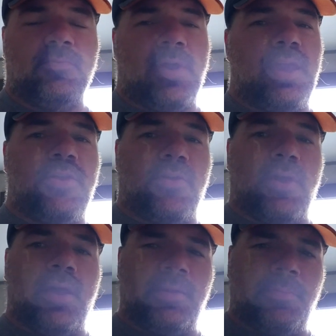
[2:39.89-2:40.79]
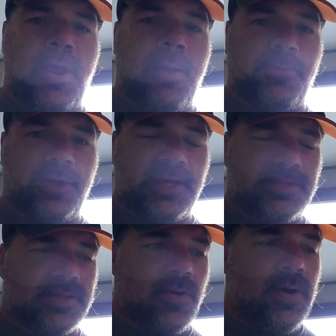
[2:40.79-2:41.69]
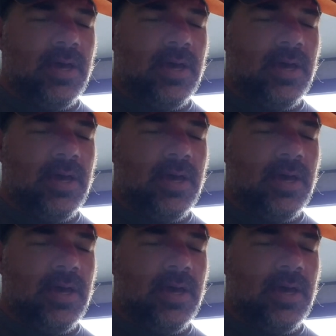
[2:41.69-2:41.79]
right here on the property. So